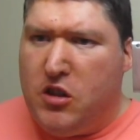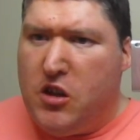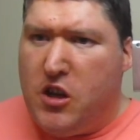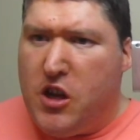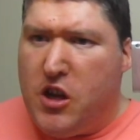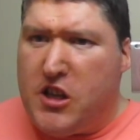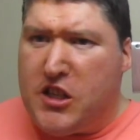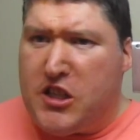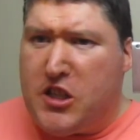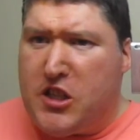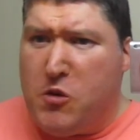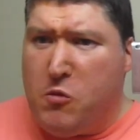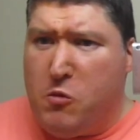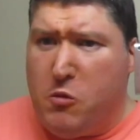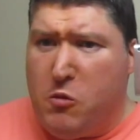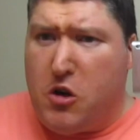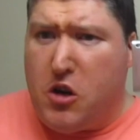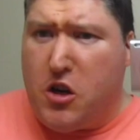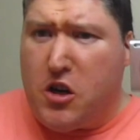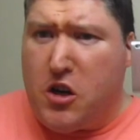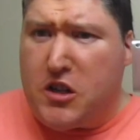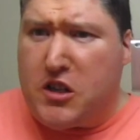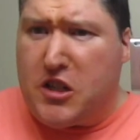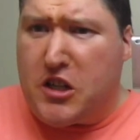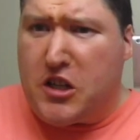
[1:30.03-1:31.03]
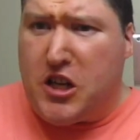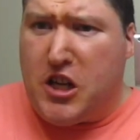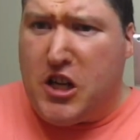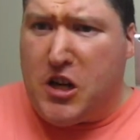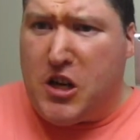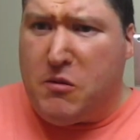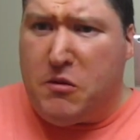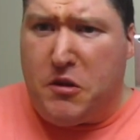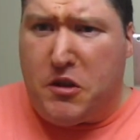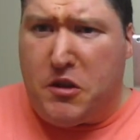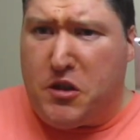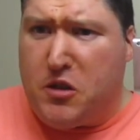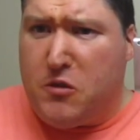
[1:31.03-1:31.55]
it still works, the
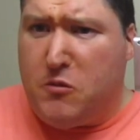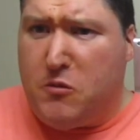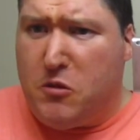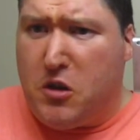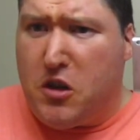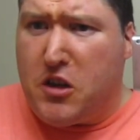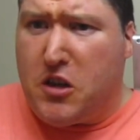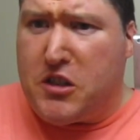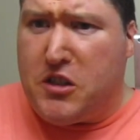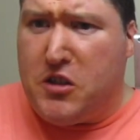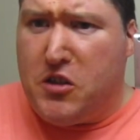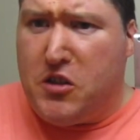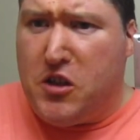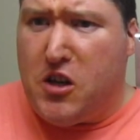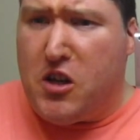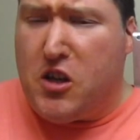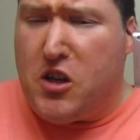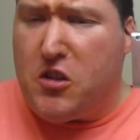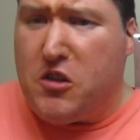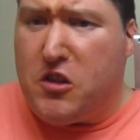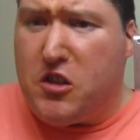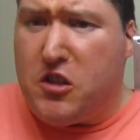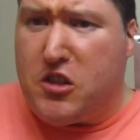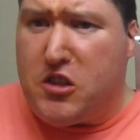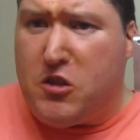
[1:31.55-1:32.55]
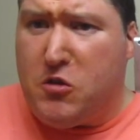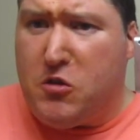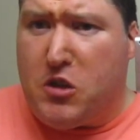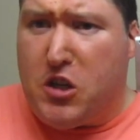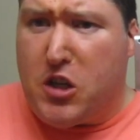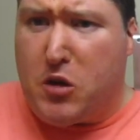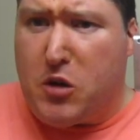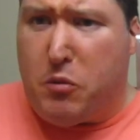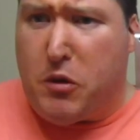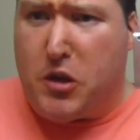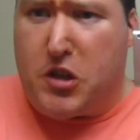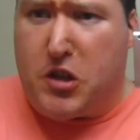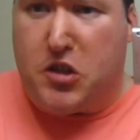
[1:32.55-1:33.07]
camera still works and all, you can still
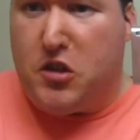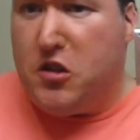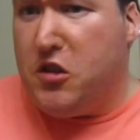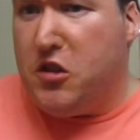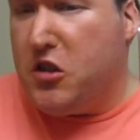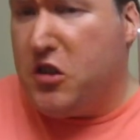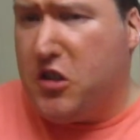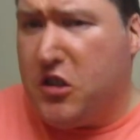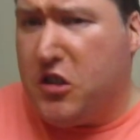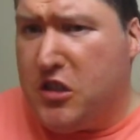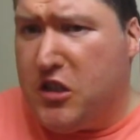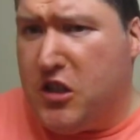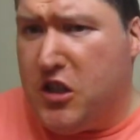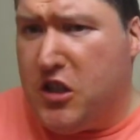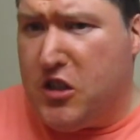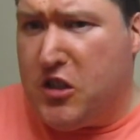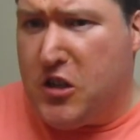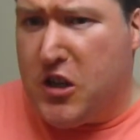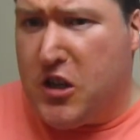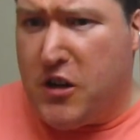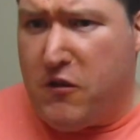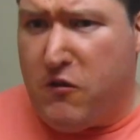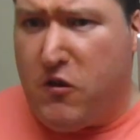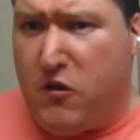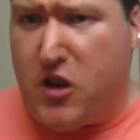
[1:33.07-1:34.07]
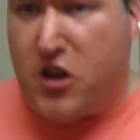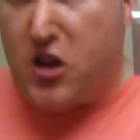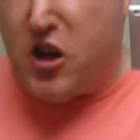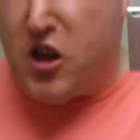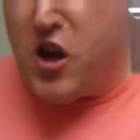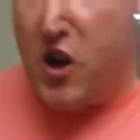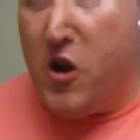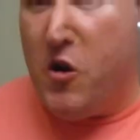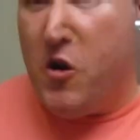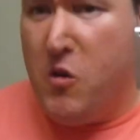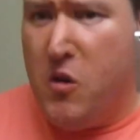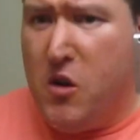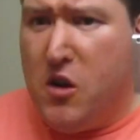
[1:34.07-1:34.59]
take pictures, you can still take
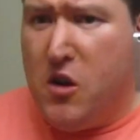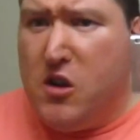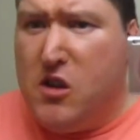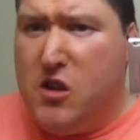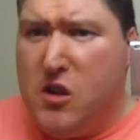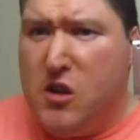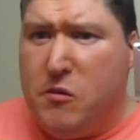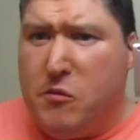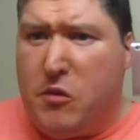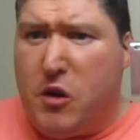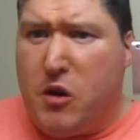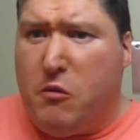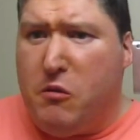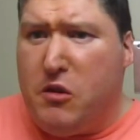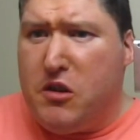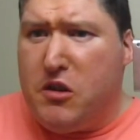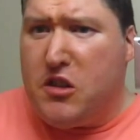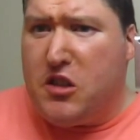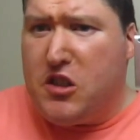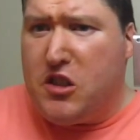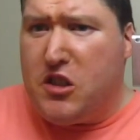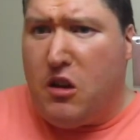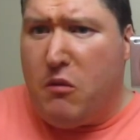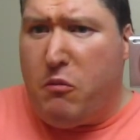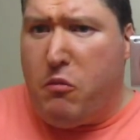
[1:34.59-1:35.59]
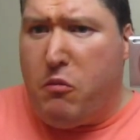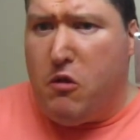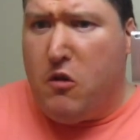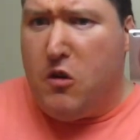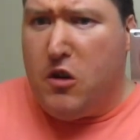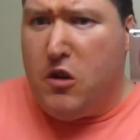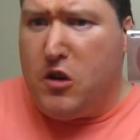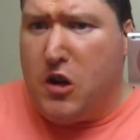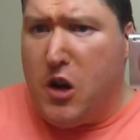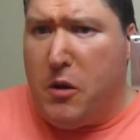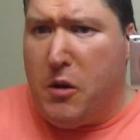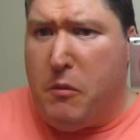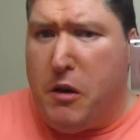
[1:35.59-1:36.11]
video, but it wasn't
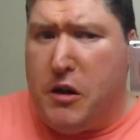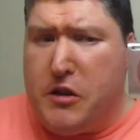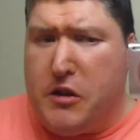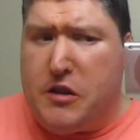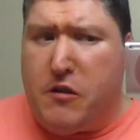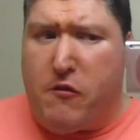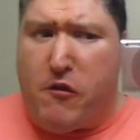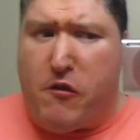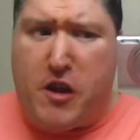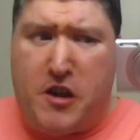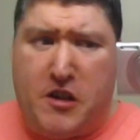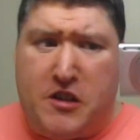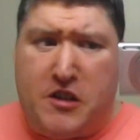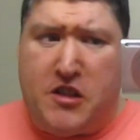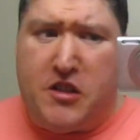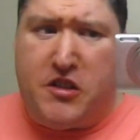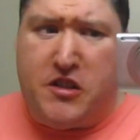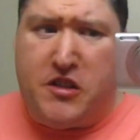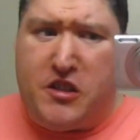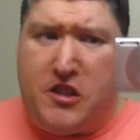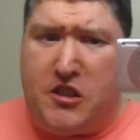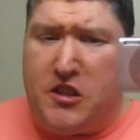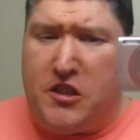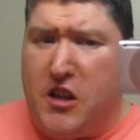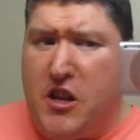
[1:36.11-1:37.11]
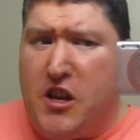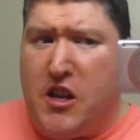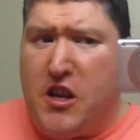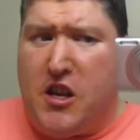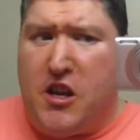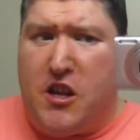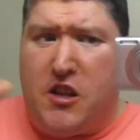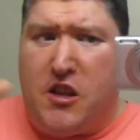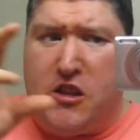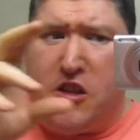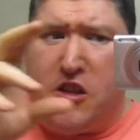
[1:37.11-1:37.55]
supporting on my devices, and